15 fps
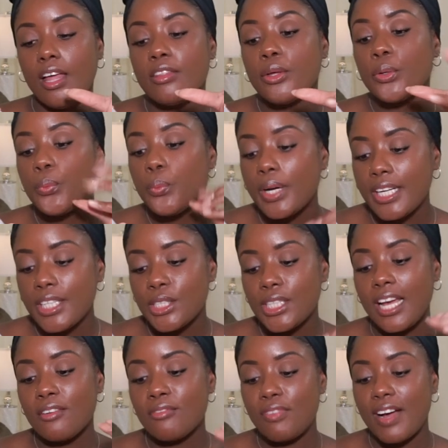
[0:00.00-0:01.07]
the Wish
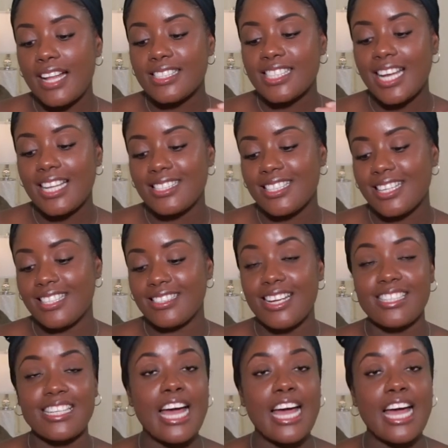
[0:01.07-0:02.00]
Advanced Hand Sanitizer.